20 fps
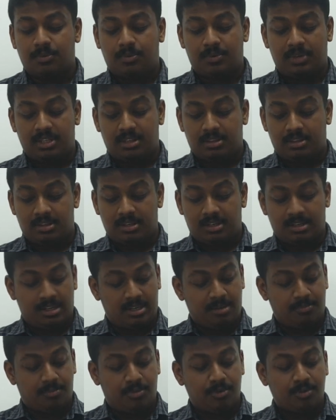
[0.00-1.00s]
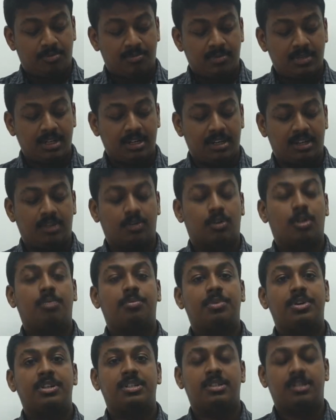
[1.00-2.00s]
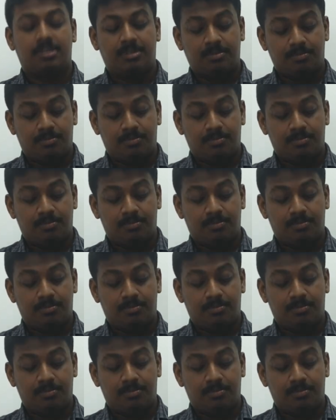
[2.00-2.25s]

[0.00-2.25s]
with the improvement in corporation